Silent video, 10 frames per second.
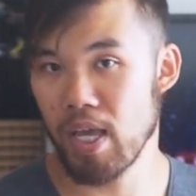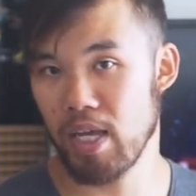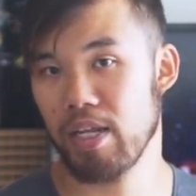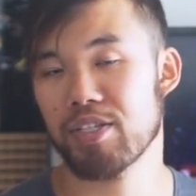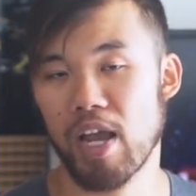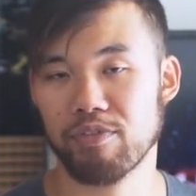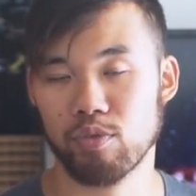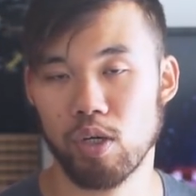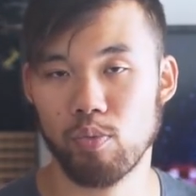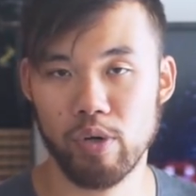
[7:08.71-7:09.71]
It is,
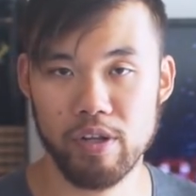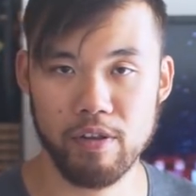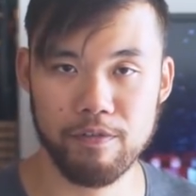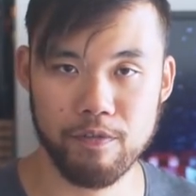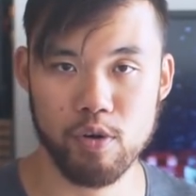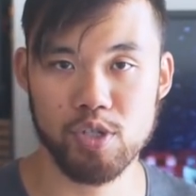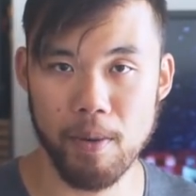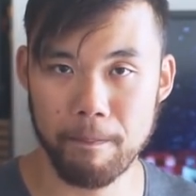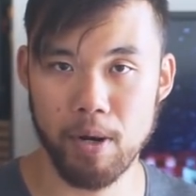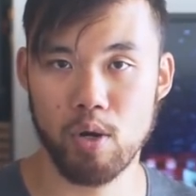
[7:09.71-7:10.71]
after all, one of the
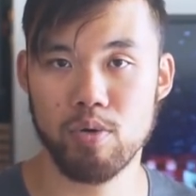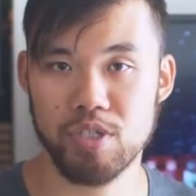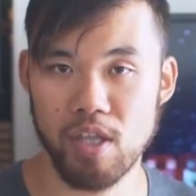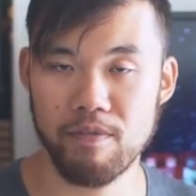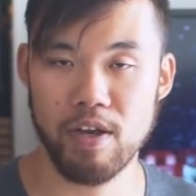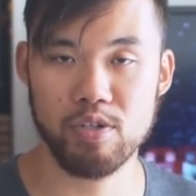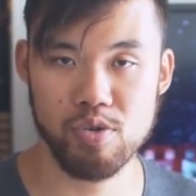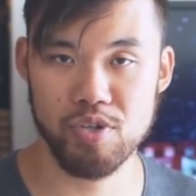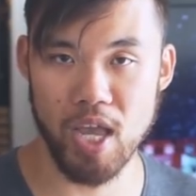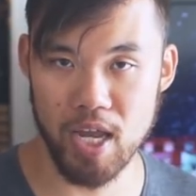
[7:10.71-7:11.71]
first
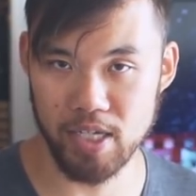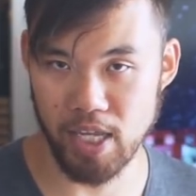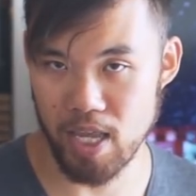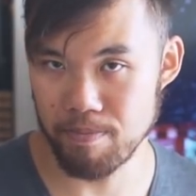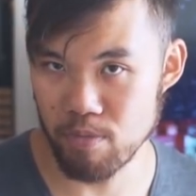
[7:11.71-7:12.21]
post-Avengers Endgame